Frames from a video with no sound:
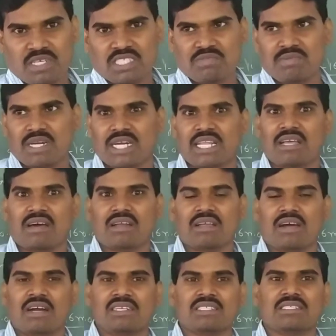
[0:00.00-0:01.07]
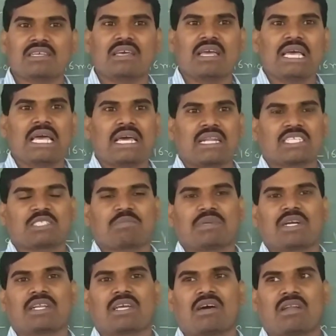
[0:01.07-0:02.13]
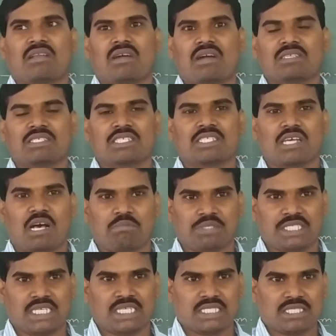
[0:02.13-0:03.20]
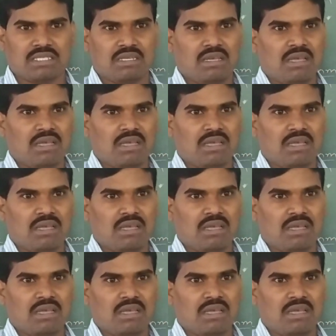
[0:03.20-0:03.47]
respiratory organs? Respiratory organs is absent.